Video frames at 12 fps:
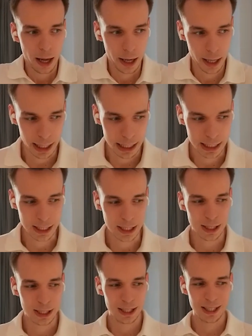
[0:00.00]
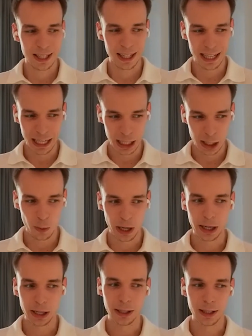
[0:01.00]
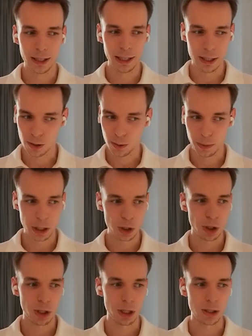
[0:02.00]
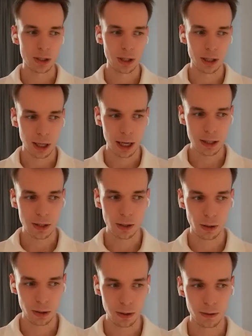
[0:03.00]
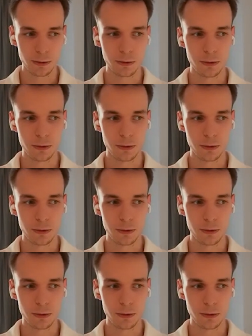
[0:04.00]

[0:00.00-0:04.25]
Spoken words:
And anyway, as you mentioned, it has a lot of